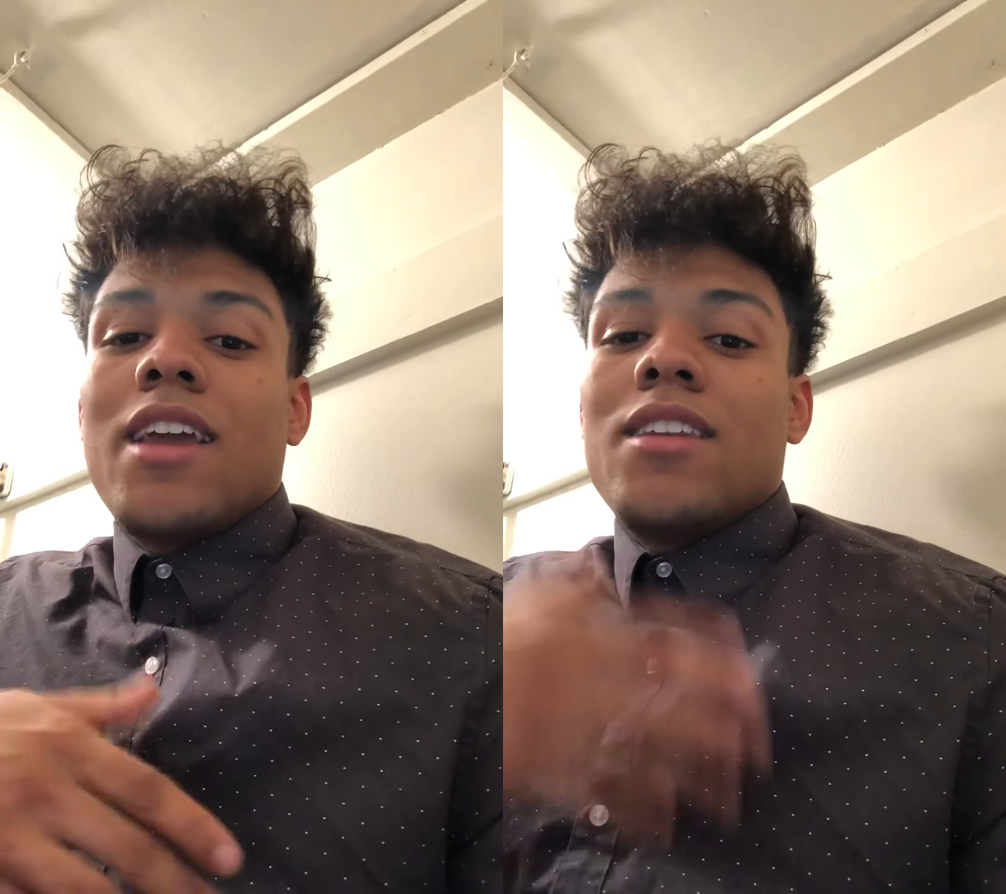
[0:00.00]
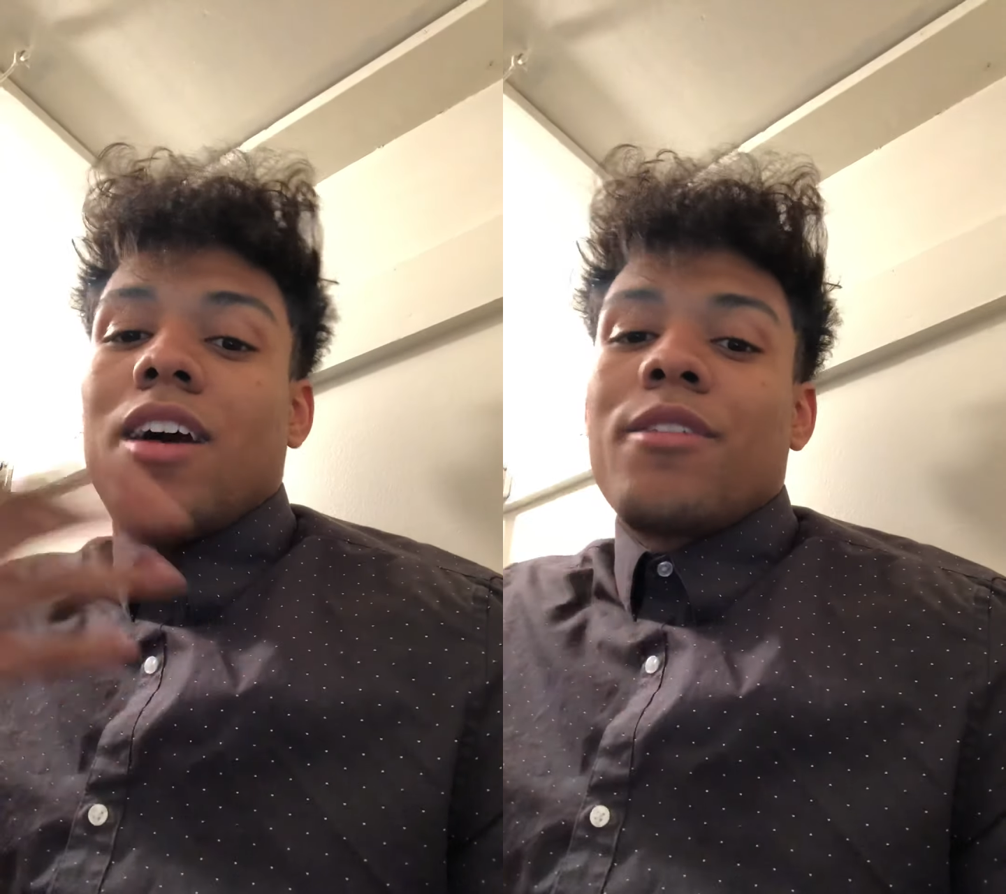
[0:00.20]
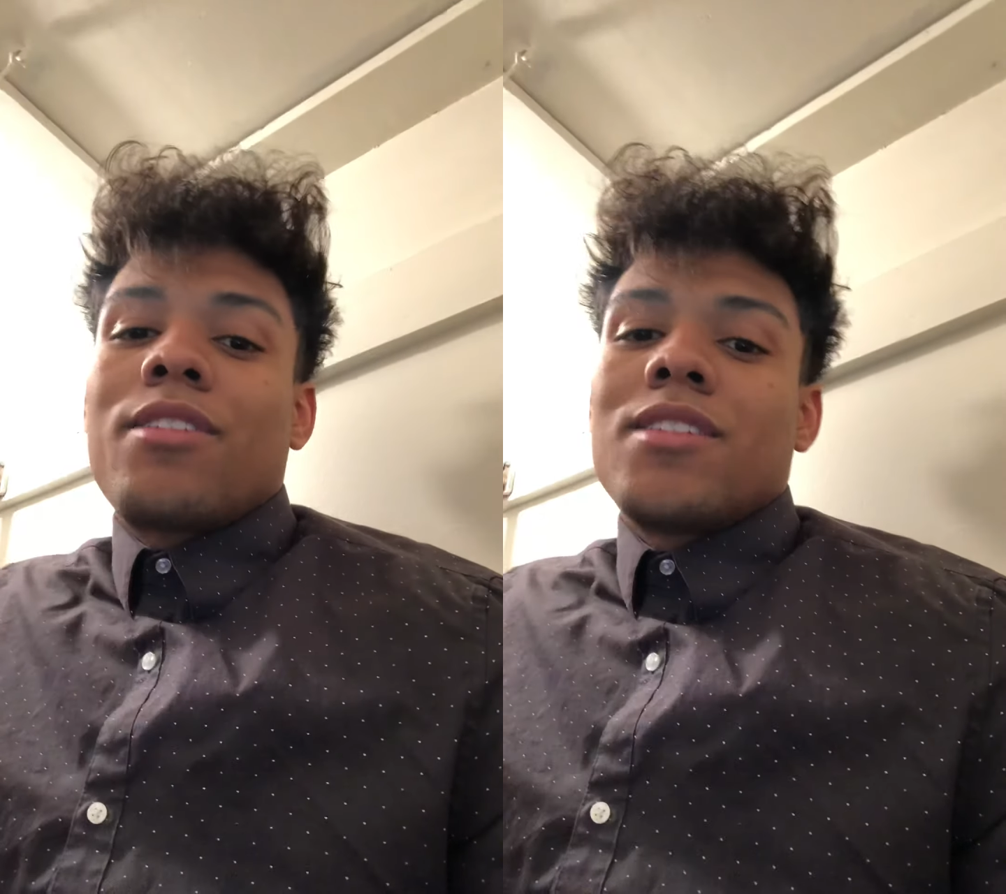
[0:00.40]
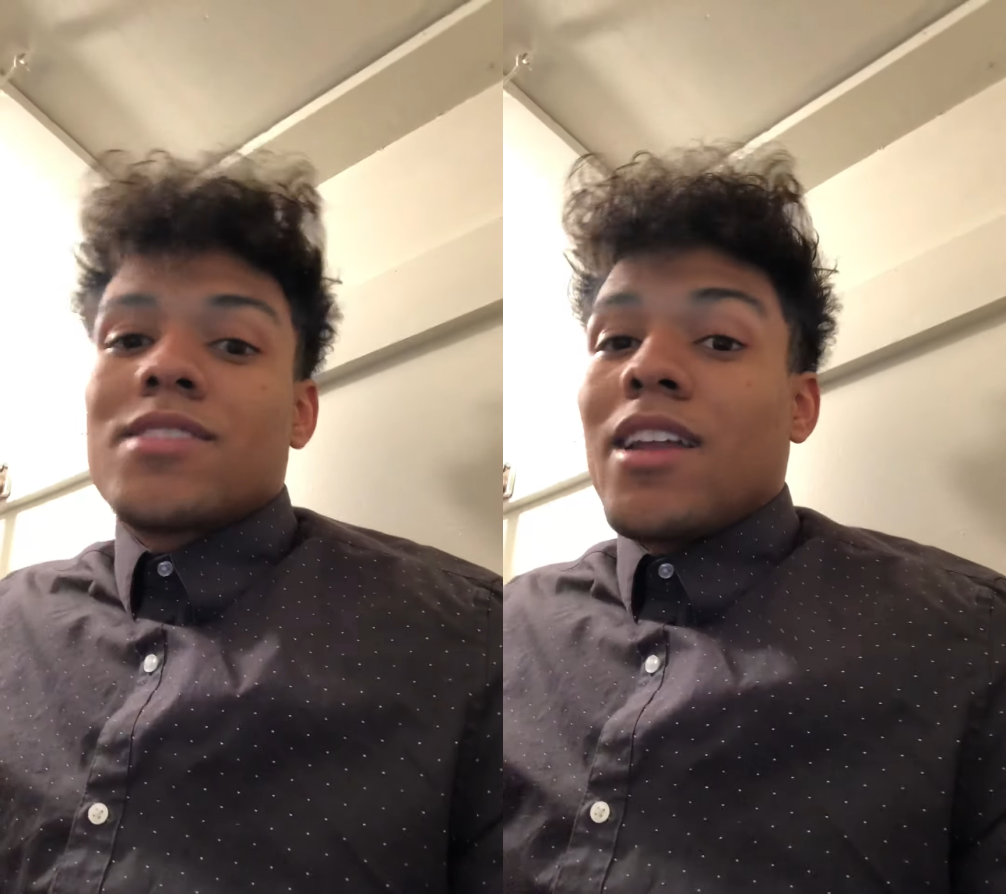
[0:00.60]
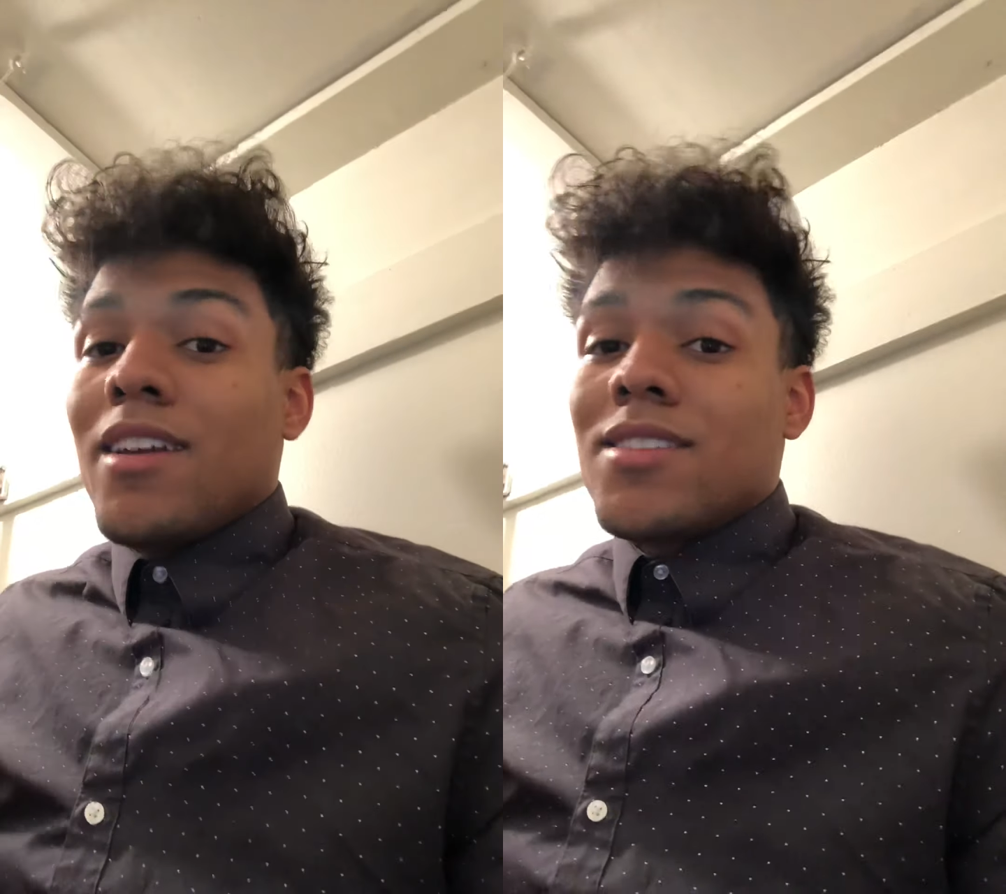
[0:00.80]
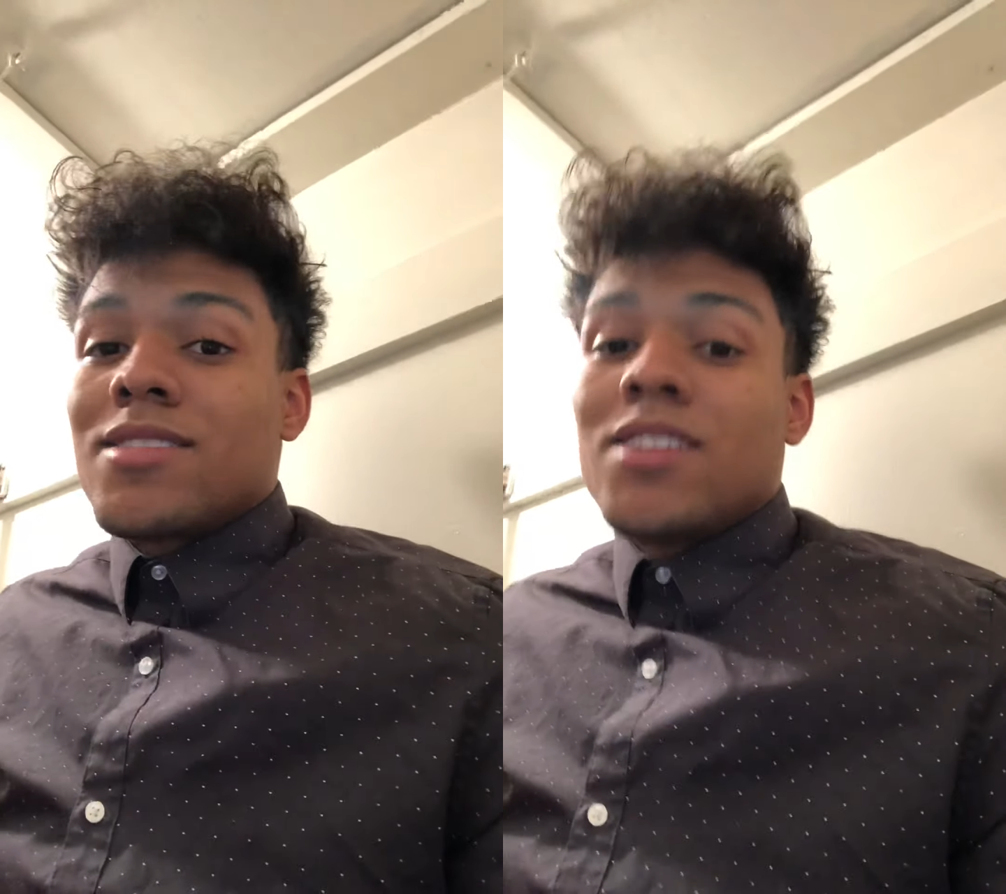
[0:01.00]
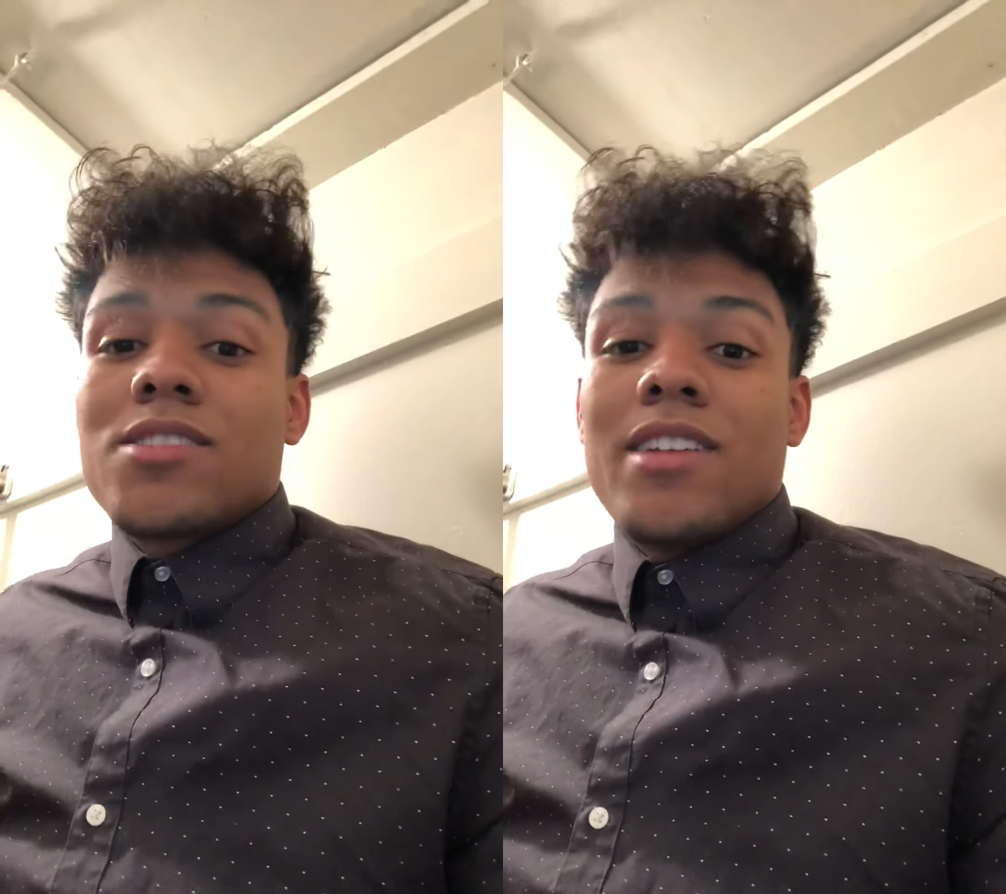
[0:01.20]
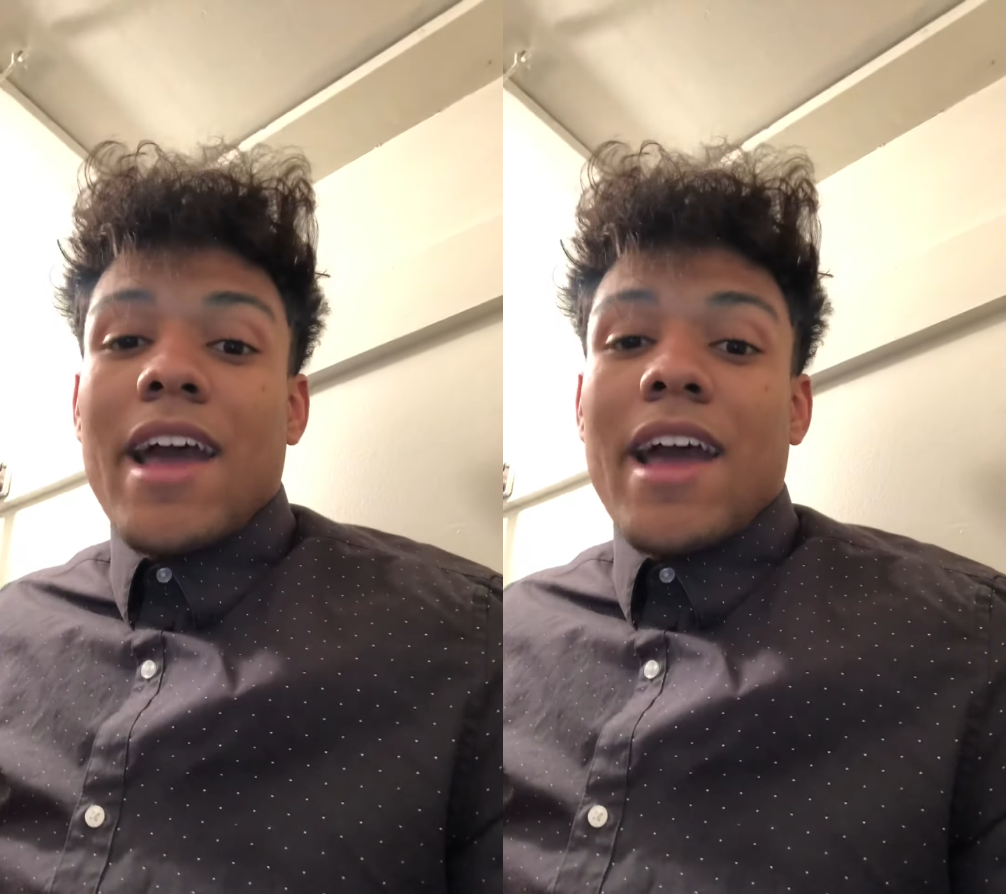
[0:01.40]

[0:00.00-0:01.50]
and other things that essentially